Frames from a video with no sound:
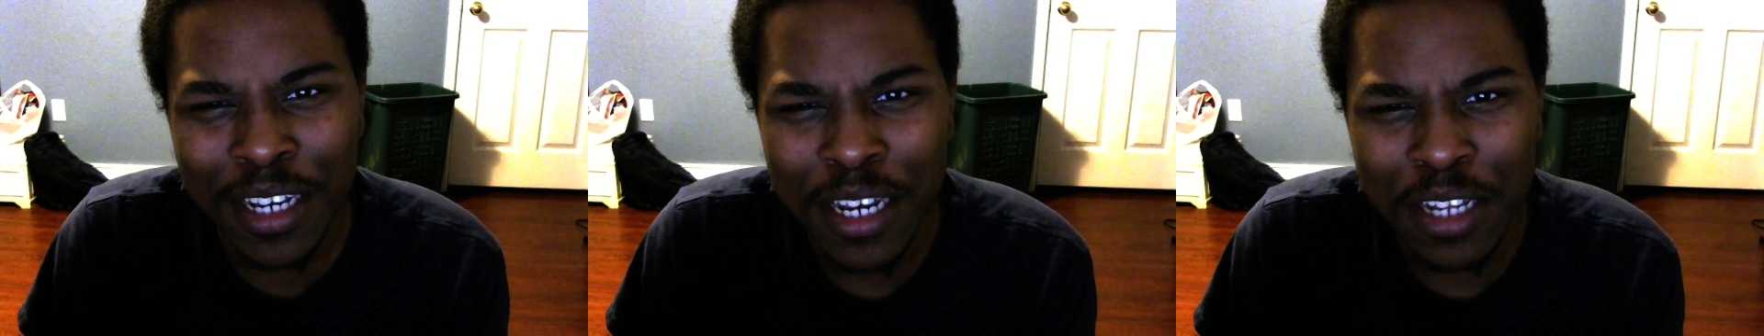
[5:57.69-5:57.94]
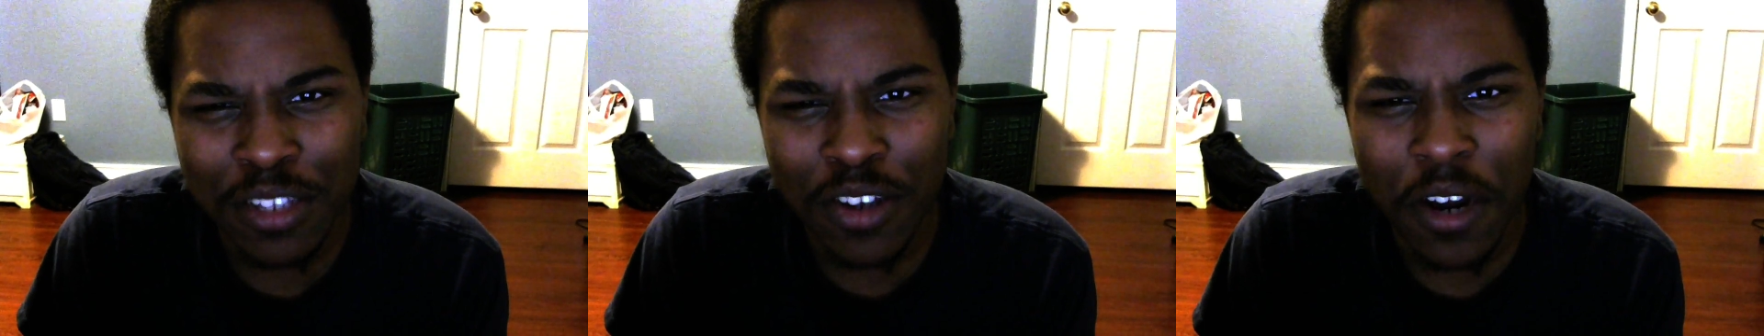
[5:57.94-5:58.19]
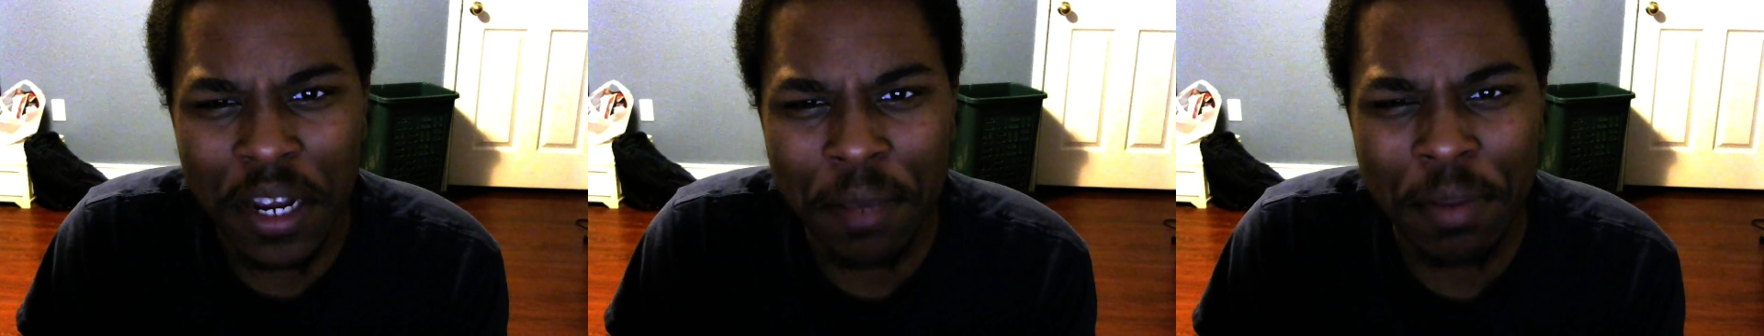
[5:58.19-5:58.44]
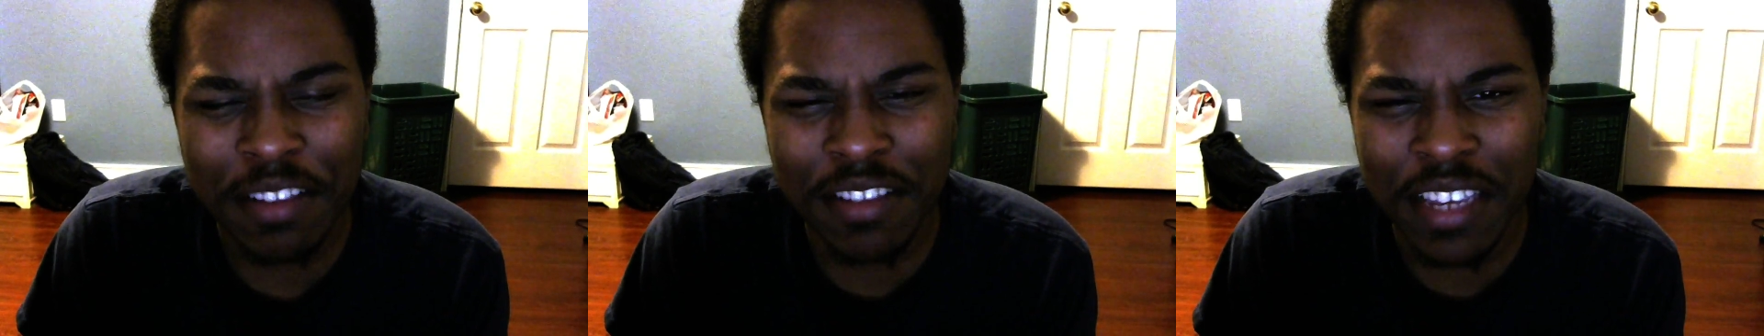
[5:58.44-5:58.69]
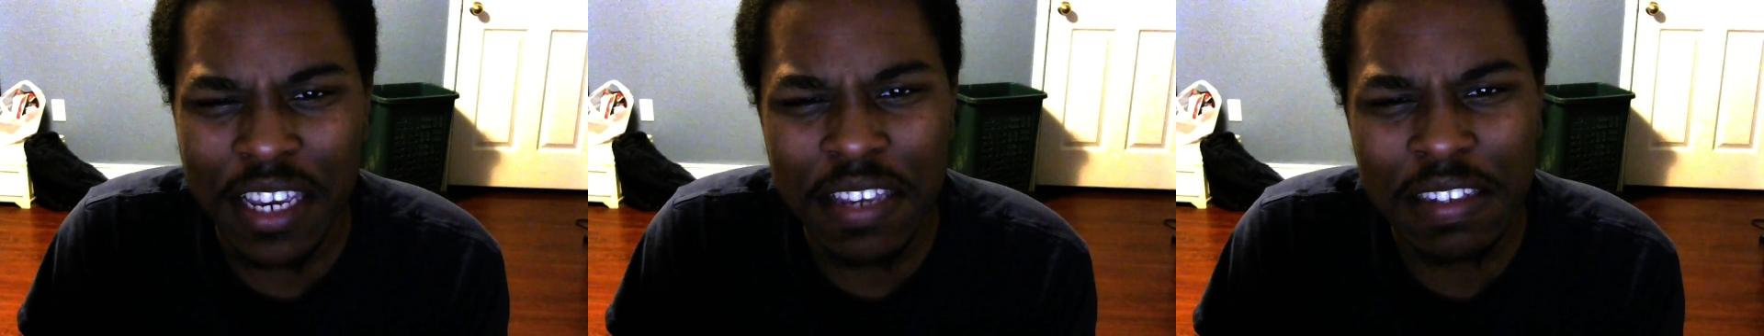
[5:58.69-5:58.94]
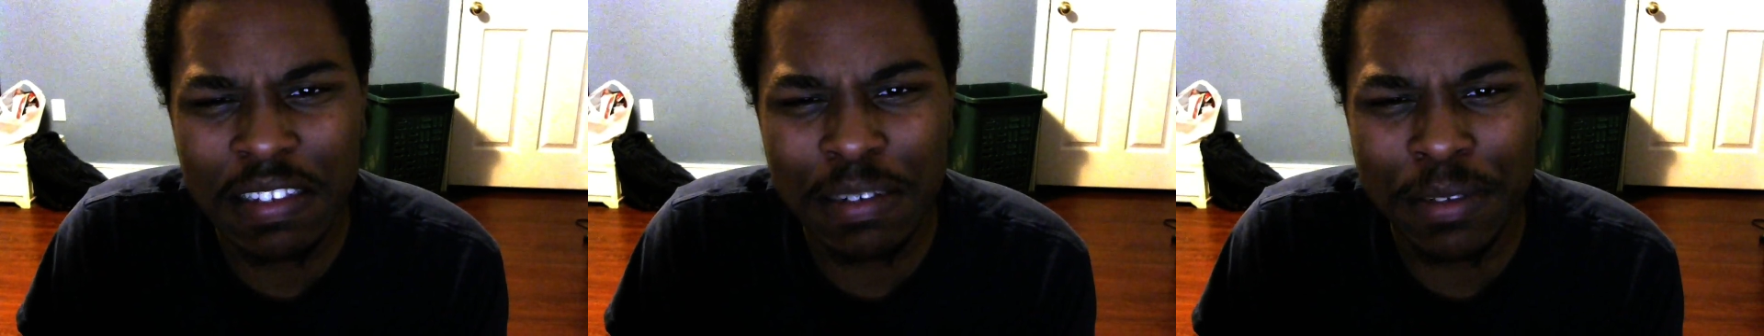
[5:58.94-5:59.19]
taunt him and tease
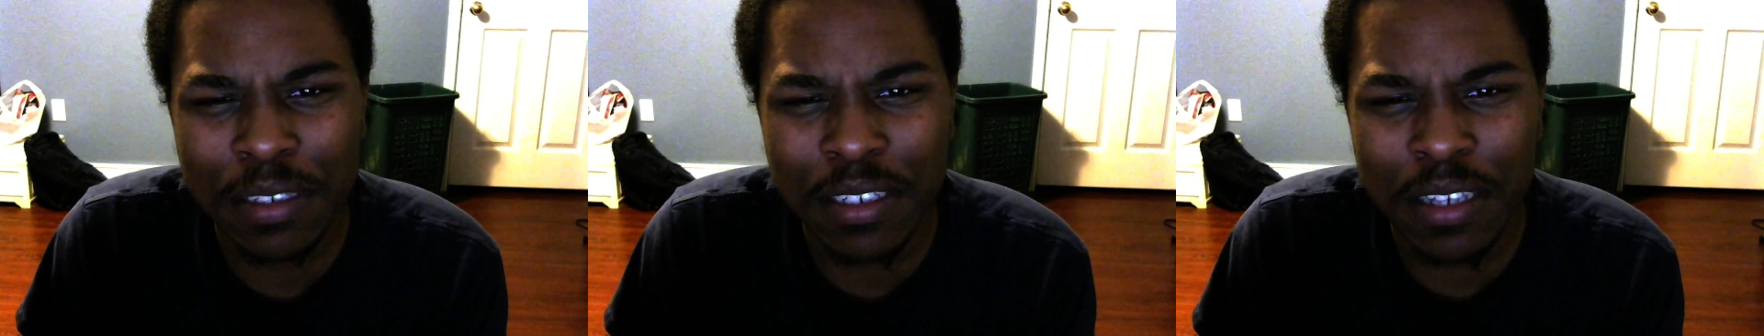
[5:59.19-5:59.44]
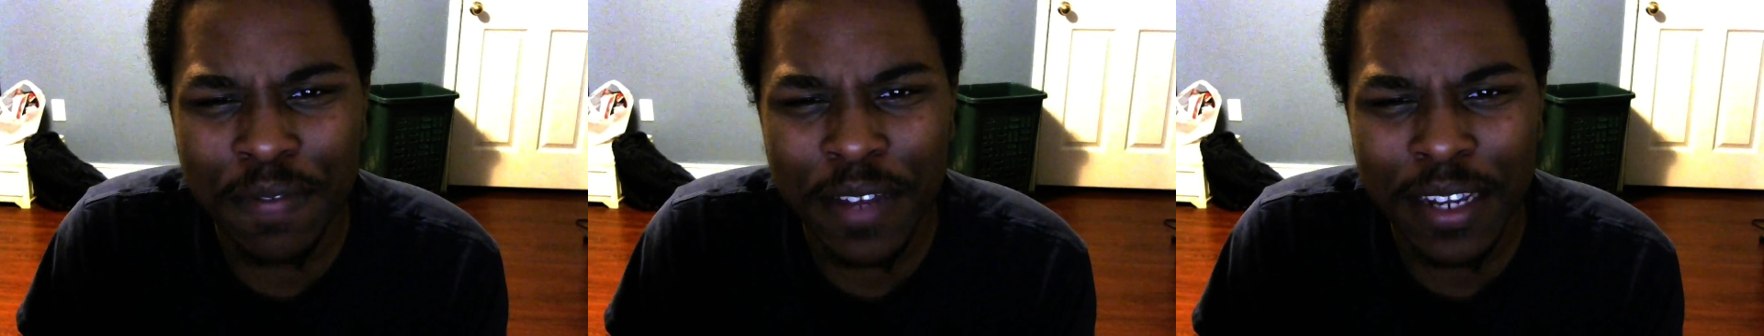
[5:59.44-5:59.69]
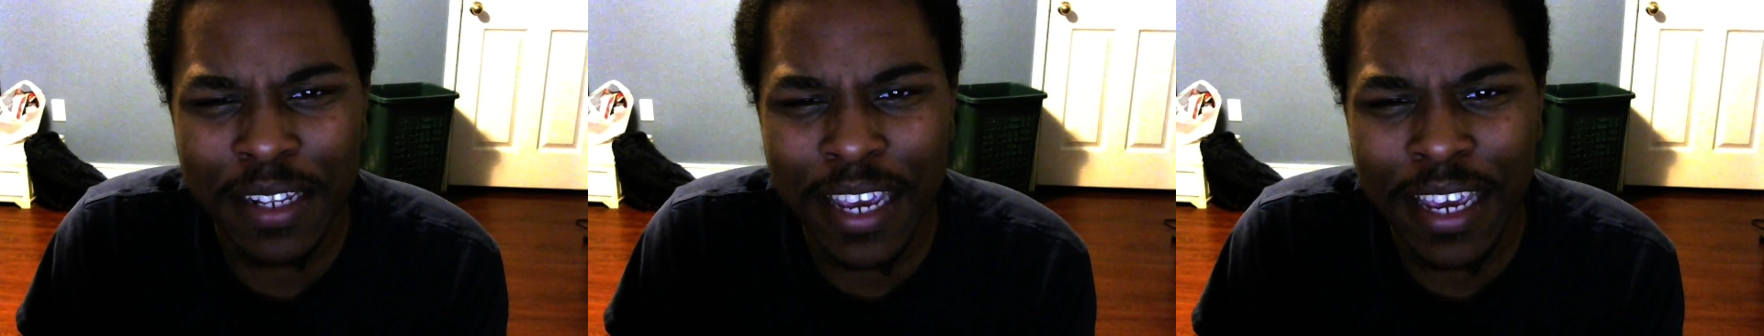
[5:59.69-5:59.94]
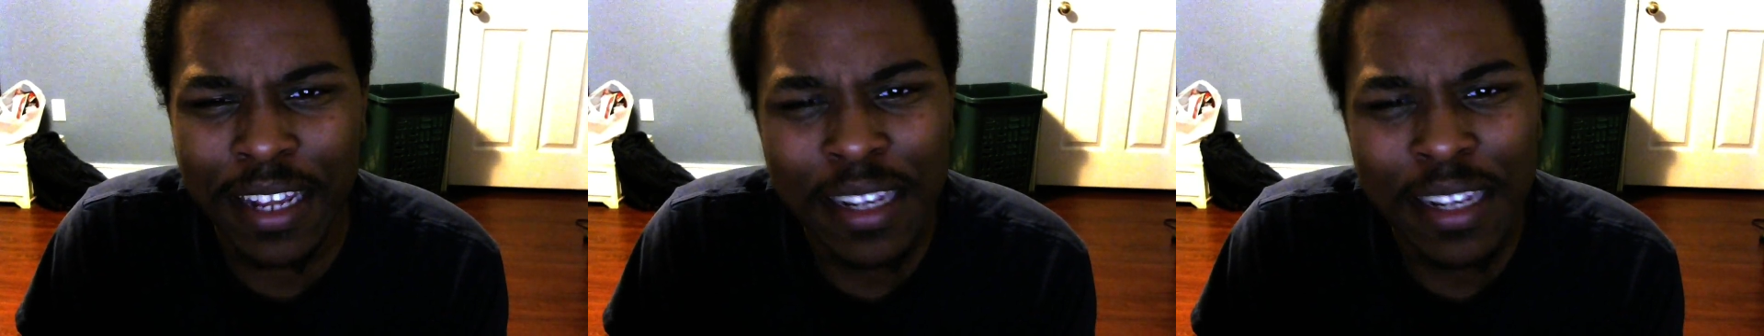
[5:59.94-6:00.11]
him and stuff like that.